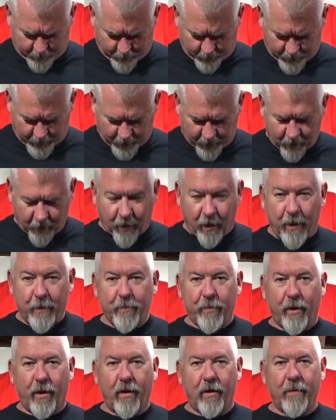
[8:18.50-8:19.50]

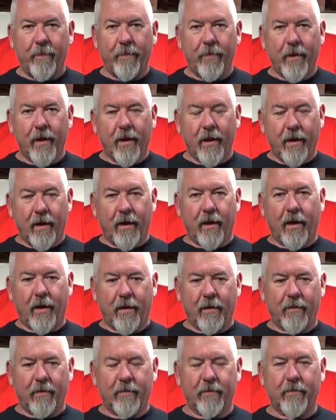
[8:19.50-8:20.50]
Oddball.
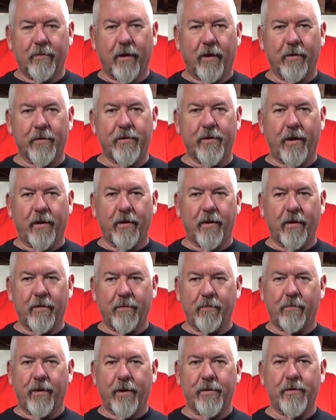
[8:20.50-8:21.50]
Donald Sutherland,
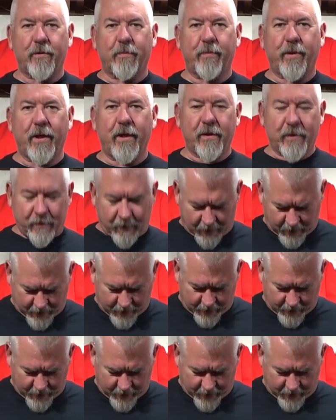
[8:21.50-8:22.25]
rest in peace.